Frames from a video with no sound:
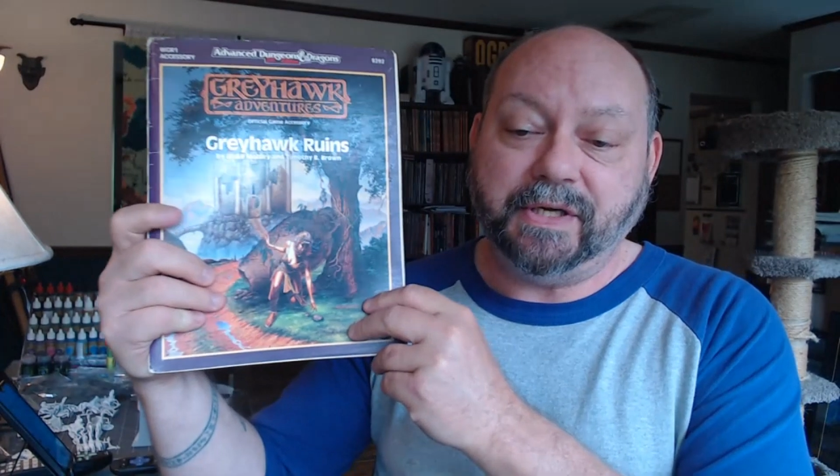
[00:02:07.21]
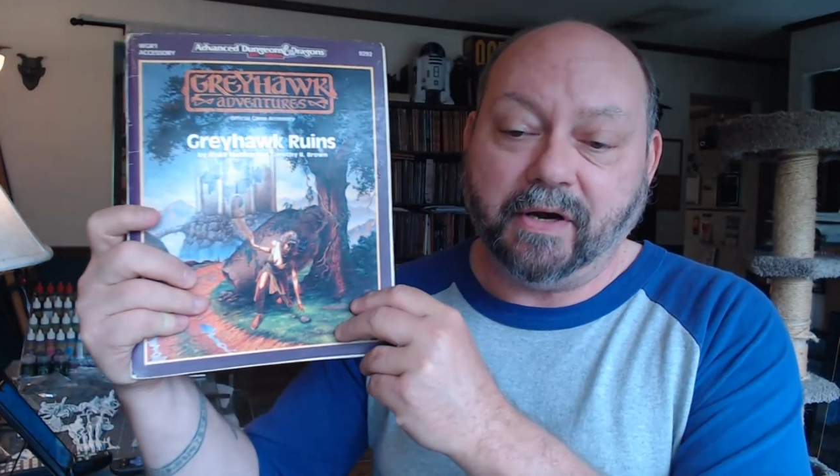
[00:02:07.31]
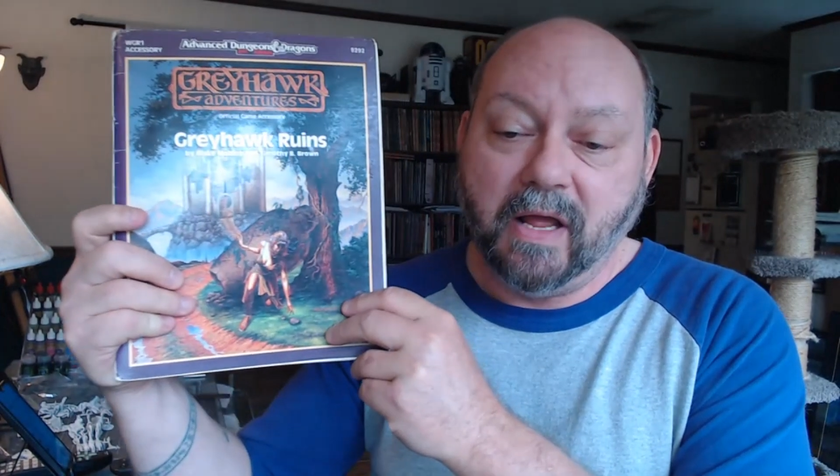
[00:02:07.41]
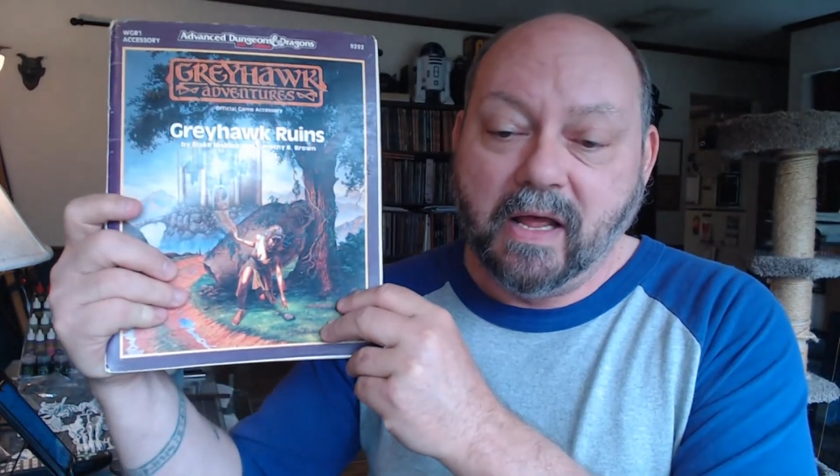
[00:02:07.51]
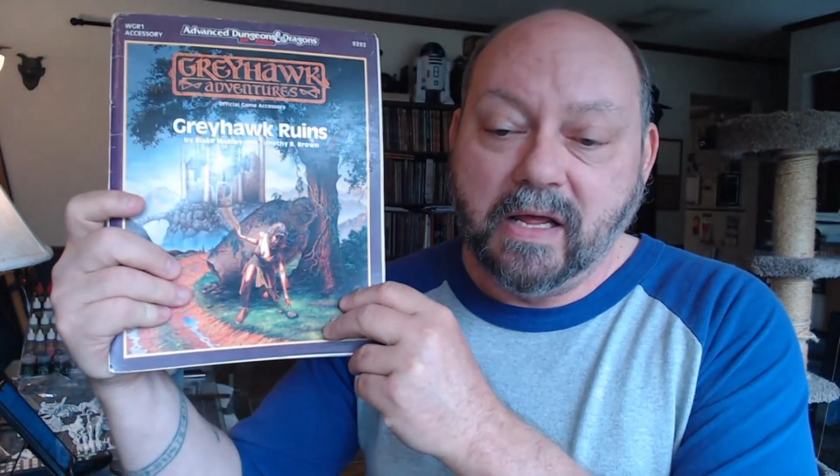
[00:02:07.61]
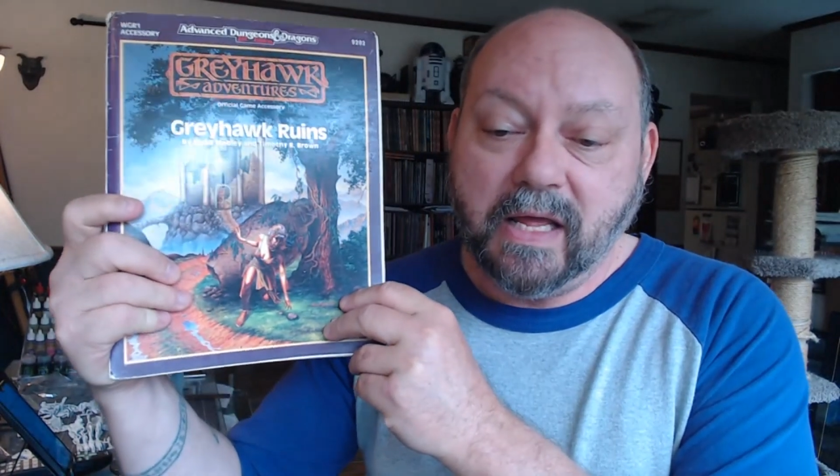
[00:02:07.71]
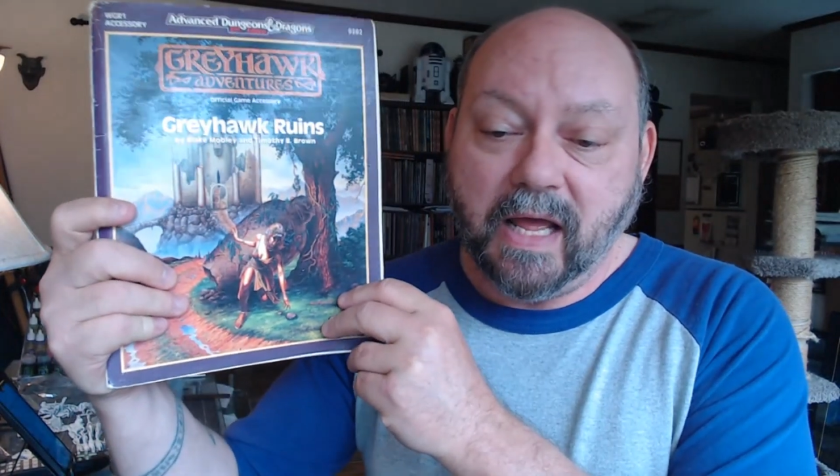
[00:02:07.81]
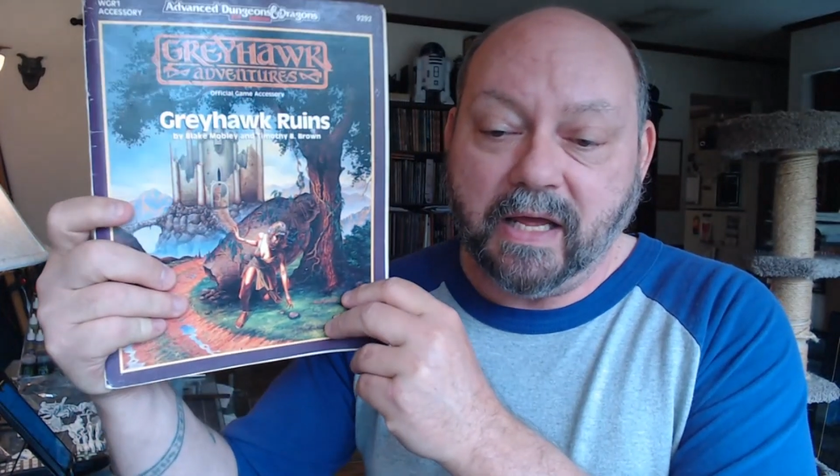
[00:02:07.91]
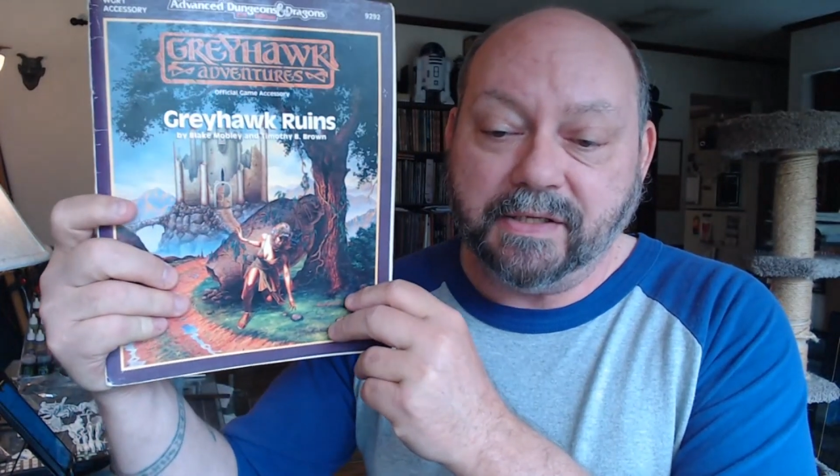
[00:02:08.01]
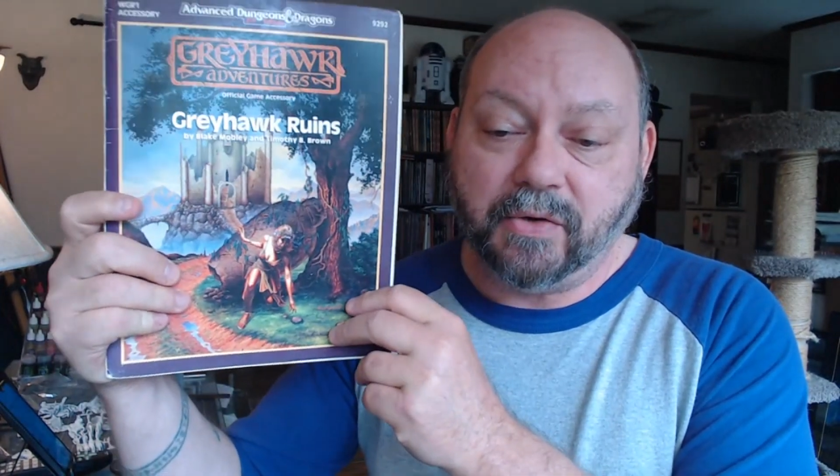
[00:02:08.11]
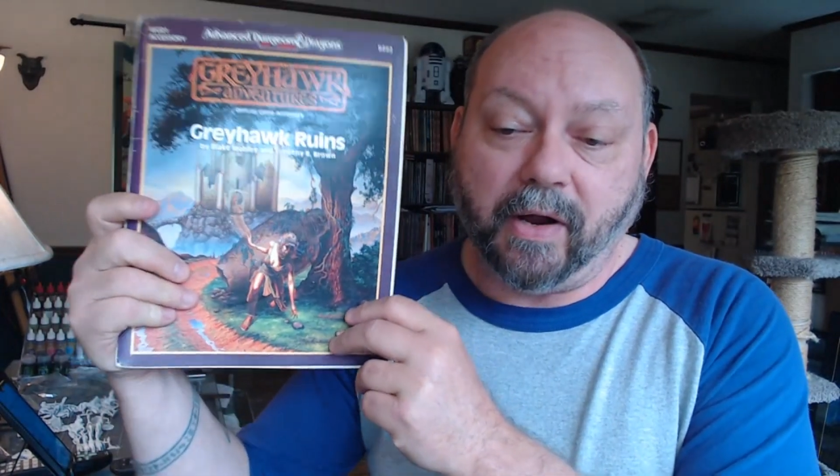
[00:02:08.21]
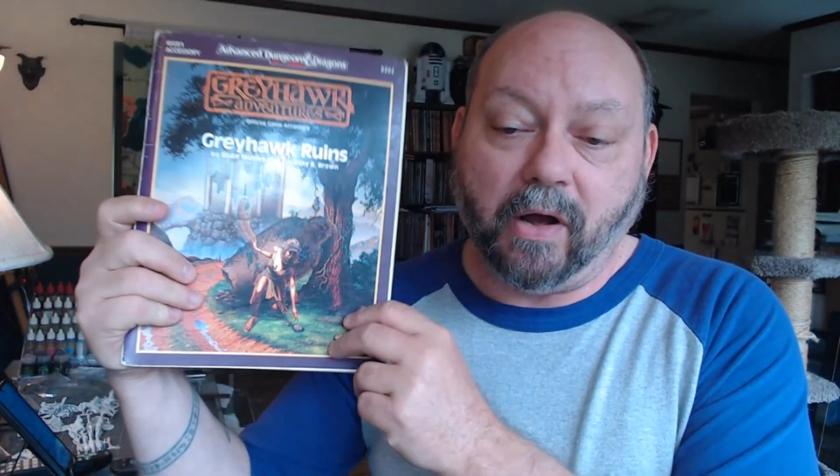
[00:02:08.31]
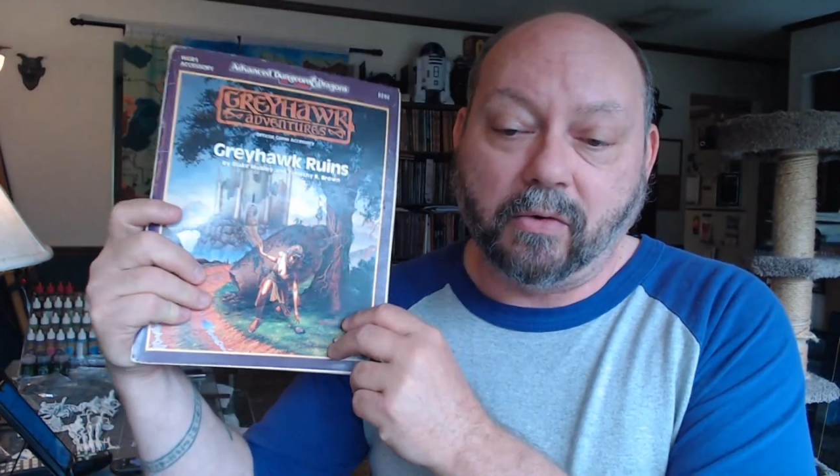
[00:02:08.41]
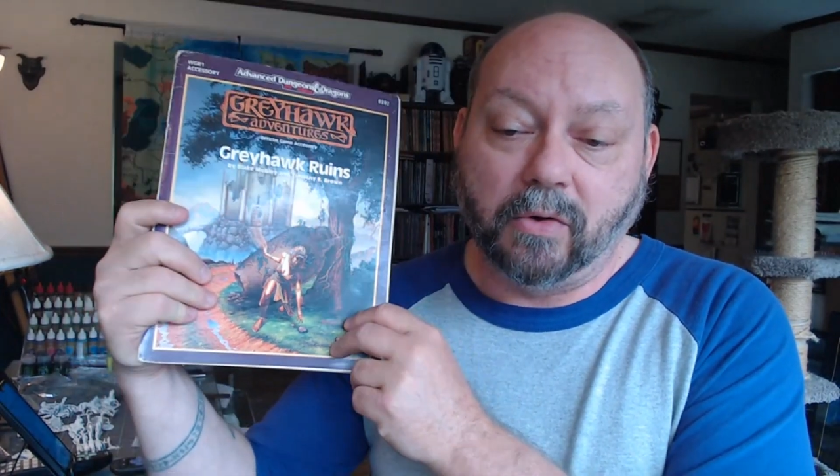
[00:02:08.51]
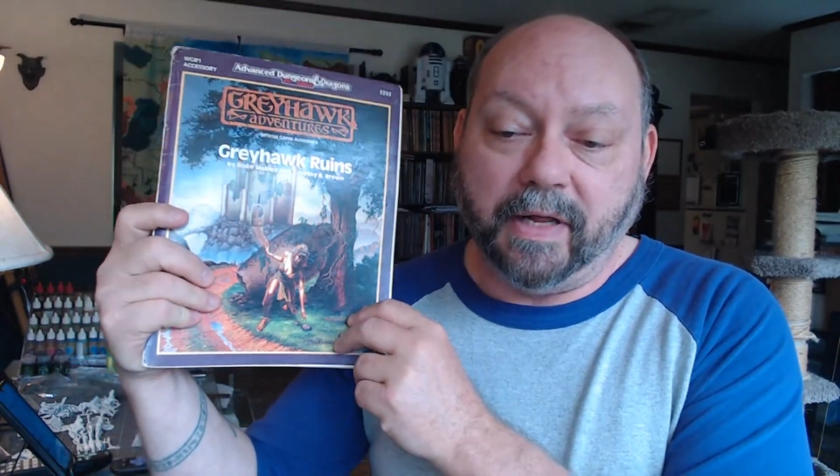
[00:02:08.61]
here is
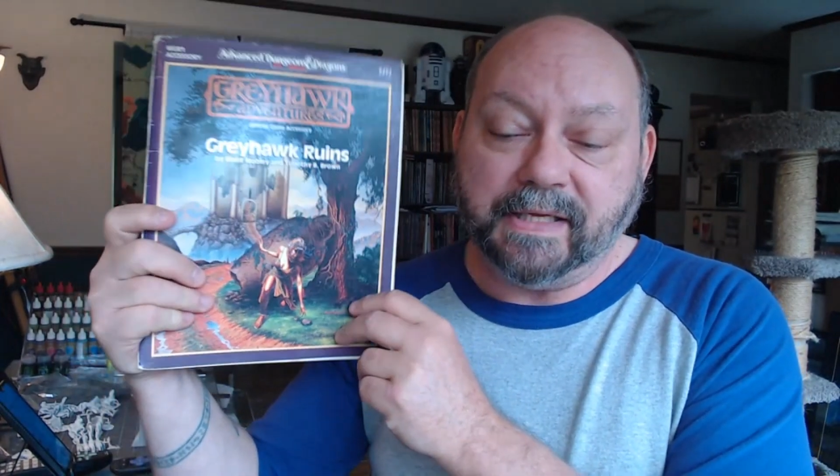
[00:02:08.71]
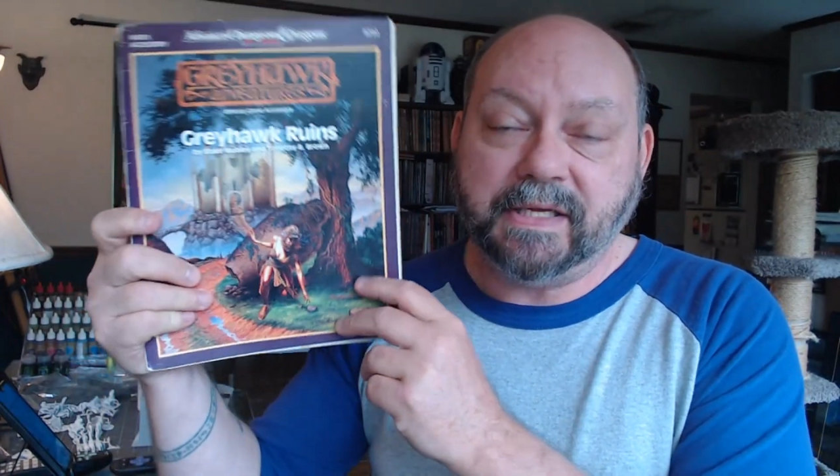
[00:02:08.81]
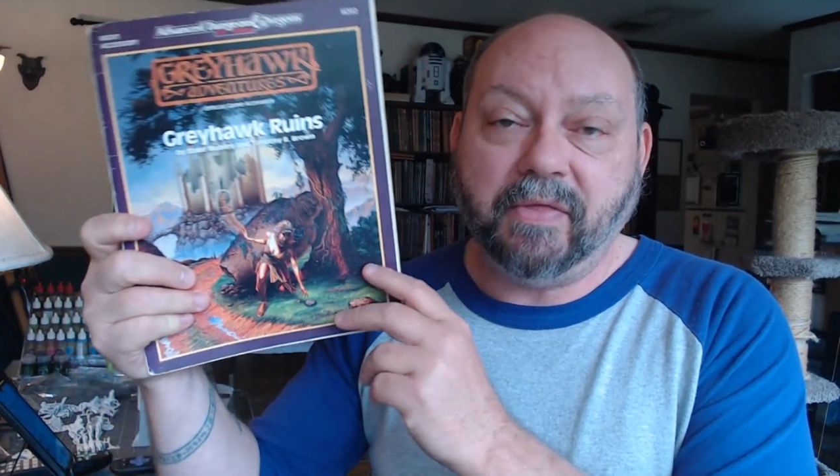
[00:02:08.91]
Greyhawk Ruins.